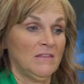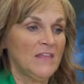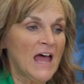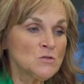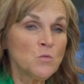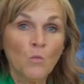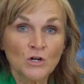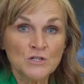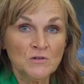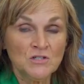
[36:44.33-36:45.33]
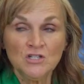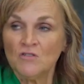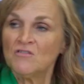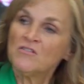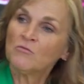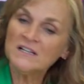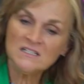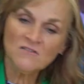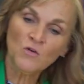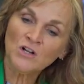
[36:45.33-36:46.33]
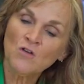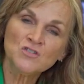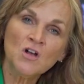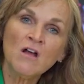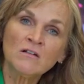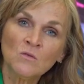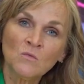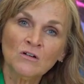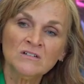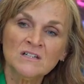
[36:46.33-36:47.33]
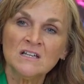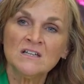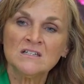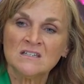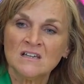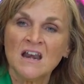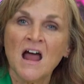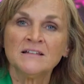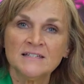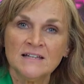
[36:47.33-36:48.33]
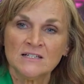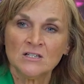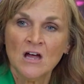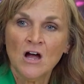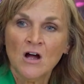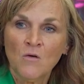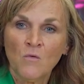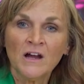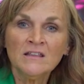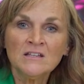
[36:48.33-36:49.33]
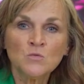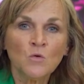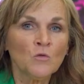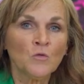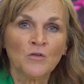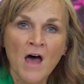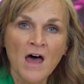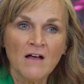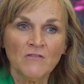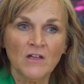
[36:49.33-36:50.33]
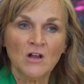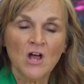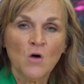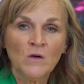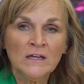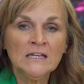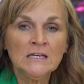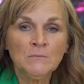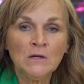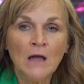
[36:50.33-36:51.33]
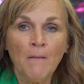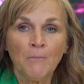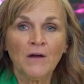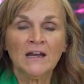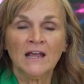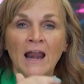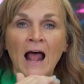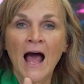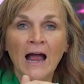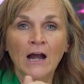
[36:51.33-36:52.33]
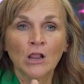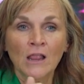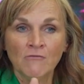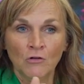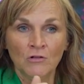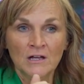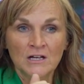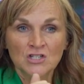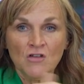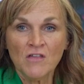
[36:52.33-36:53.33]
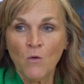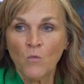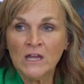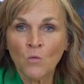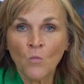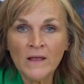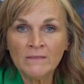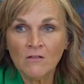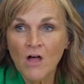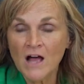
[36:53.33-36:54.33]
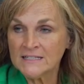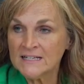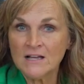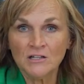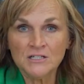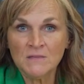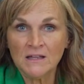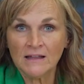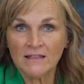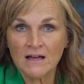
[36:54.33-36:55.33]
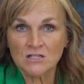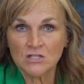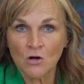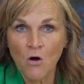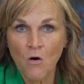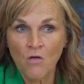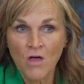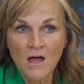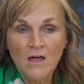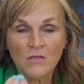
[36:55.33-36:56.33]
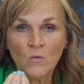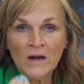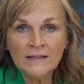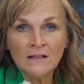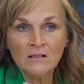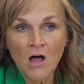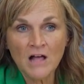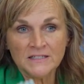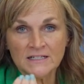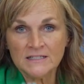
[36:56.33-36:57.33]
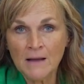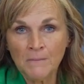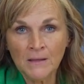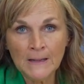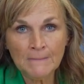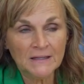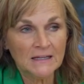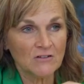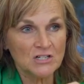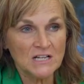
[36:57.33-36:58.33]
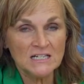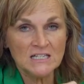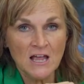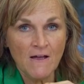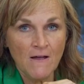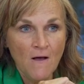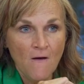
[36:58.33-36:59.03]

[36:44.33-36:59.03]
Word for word: that's what we're supposed to do. The rest of what goes on in the world is nonsense. We're in this world, we're not of it. We need to be operating at a higher level so that we can win the lost, because ultimately that's the goal. Winning the lost, discipling believers, is the